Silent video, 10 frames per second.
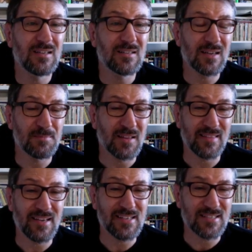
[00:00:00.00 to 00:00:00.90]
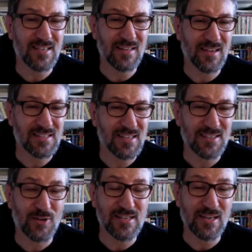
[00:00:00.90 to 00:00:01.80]
But the thing is, see, that's
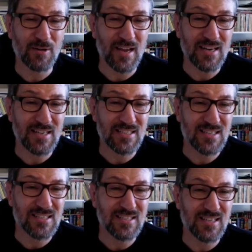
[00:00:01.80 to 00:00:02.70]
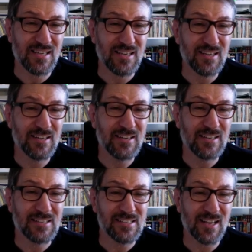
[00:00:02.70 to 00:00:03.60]
the crazy thing with ADCC
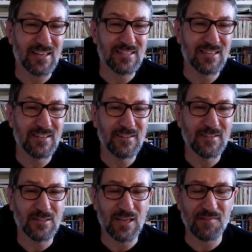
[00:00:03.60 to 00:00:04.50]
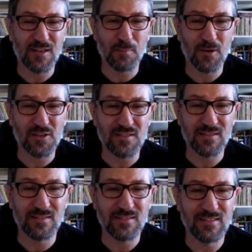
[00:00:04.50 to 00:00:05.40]
is that you have to get a
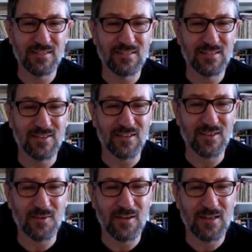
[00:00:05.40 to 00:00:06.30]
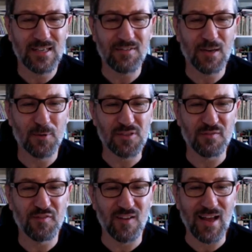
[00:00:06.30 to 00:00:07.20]
person. There you go. You have to get a person
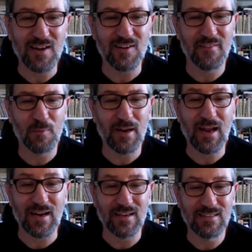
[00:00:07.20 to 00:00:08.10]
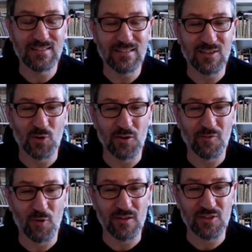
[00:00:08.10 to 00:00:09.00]
flat on their back. in order
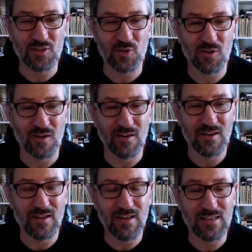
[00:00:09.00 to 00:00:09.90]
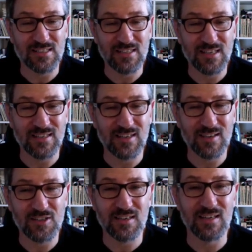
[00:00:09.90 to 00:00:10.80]
for it to score as a takedown.
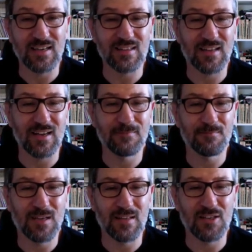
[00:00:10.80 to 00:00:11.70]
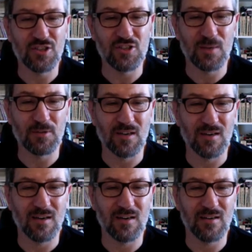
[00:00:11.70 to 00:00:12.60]
She didn't get that. And then she jumped
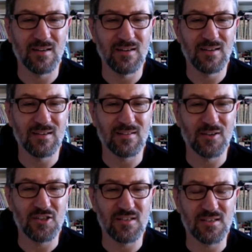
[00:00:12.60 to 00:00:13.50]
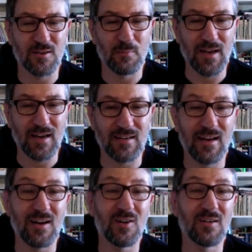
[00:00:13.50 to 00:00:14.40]
guard. There she is on her back
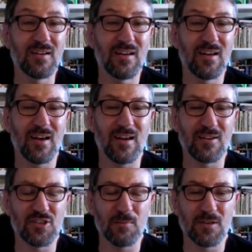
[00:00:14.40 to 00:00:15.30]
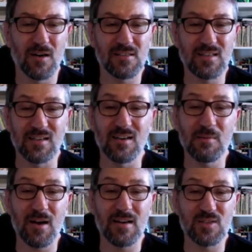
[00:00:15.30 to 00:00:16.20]
now. And a jump guard is clearly
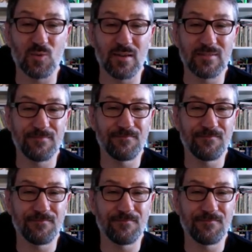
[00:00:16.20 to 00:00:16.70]
-1.